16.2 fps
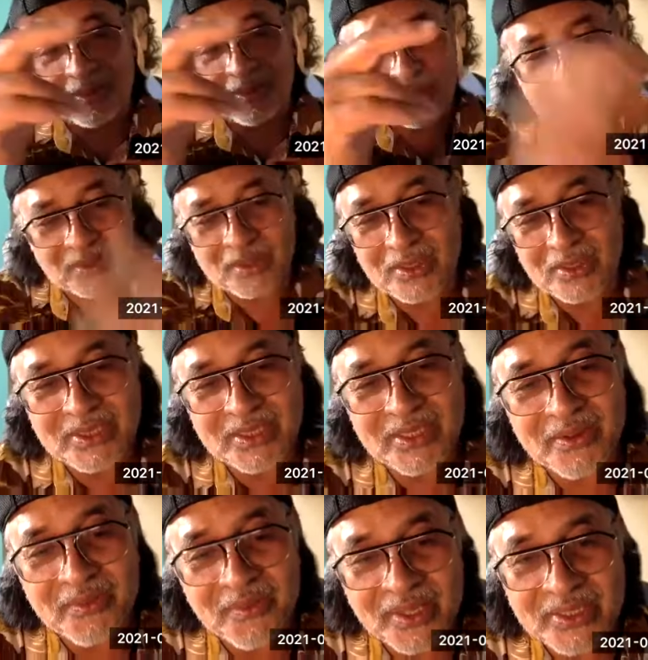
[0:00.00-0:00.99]
early
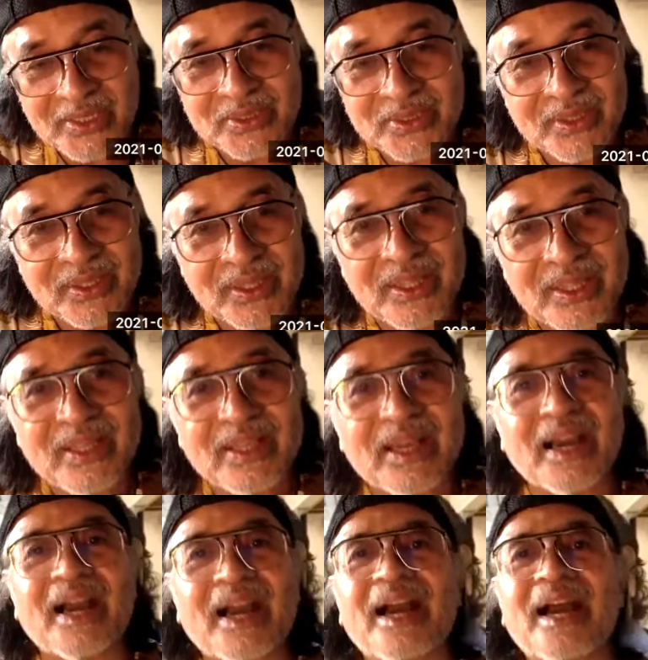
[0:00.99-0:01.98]
generation.
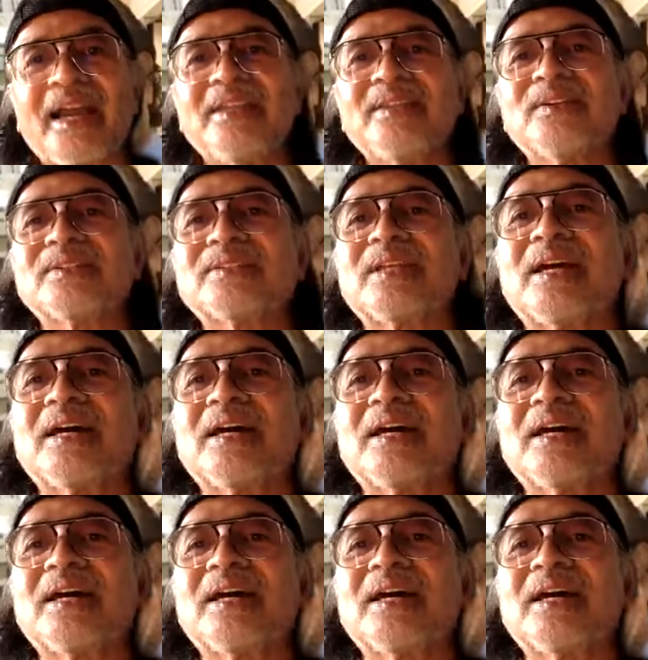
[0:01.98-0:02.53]
I know